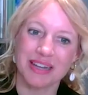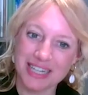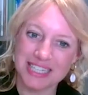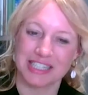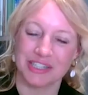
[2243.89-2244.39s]

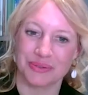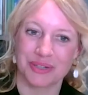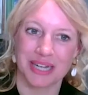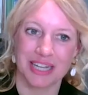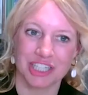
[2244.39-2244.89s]
Knight in your
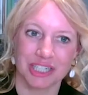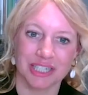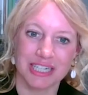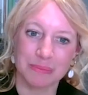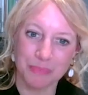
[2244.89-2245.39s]
collection
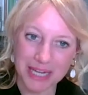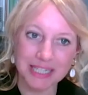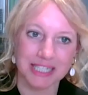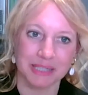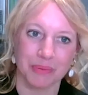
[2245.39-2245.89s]
is
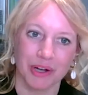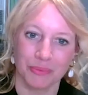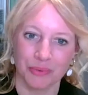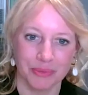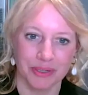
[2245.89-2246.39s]
painted by a
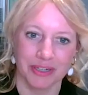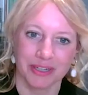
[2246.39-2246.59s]
woman.